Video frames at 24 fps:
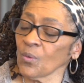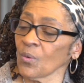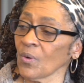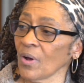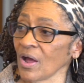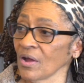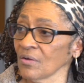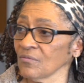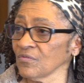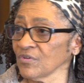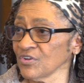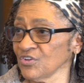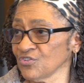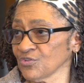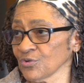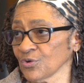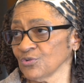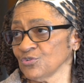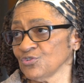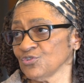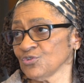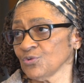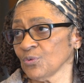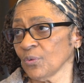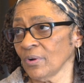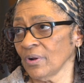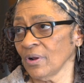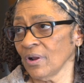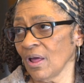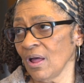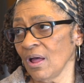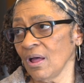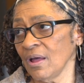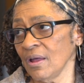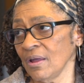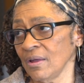I researched
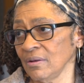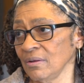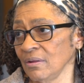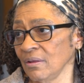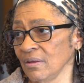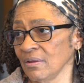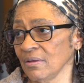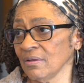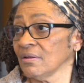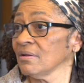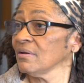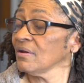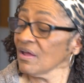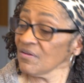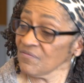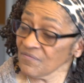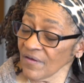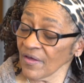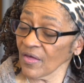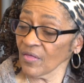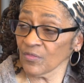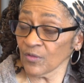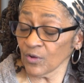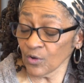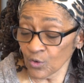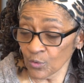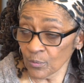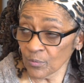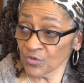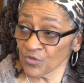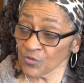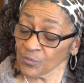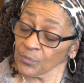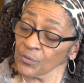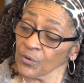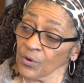online and I found the
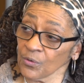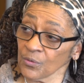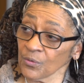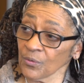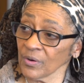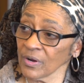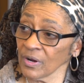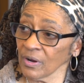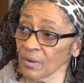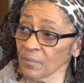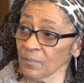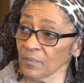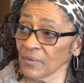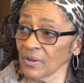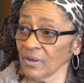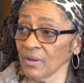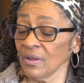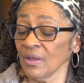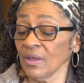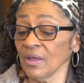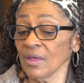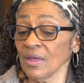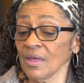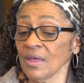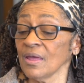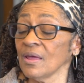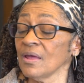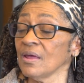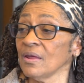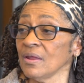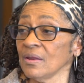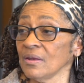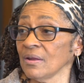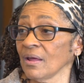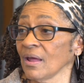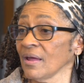Lumos program
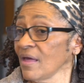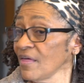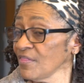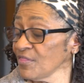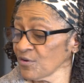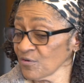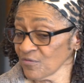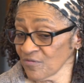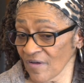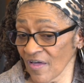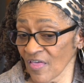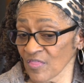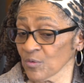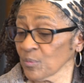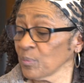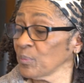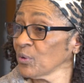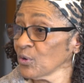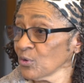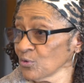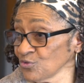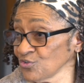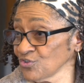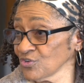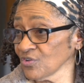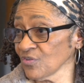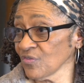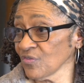and I had their father purchase